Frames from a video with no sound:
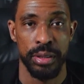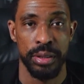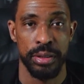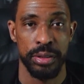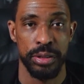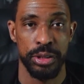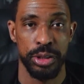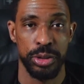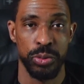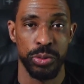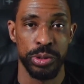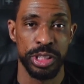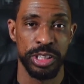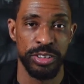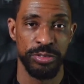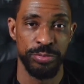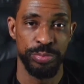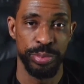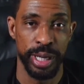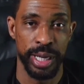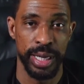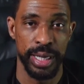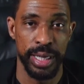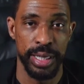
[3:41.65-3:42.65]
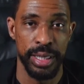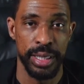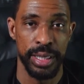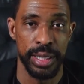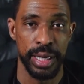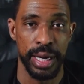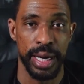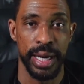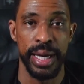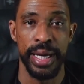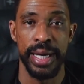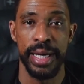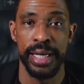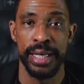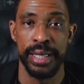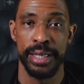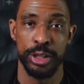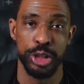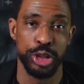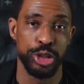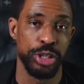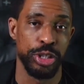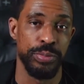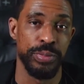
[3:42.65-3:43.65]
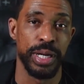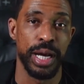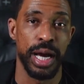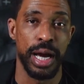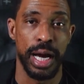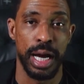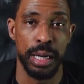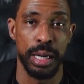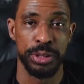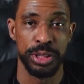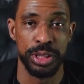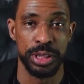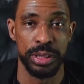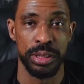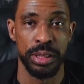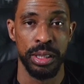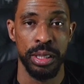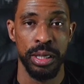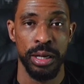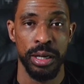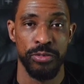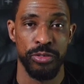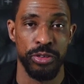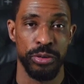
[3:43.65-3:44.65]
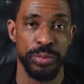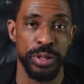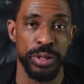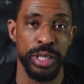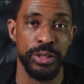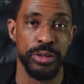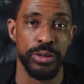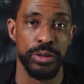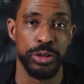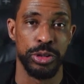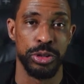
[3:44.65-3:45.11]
source of pain and a treatment option from either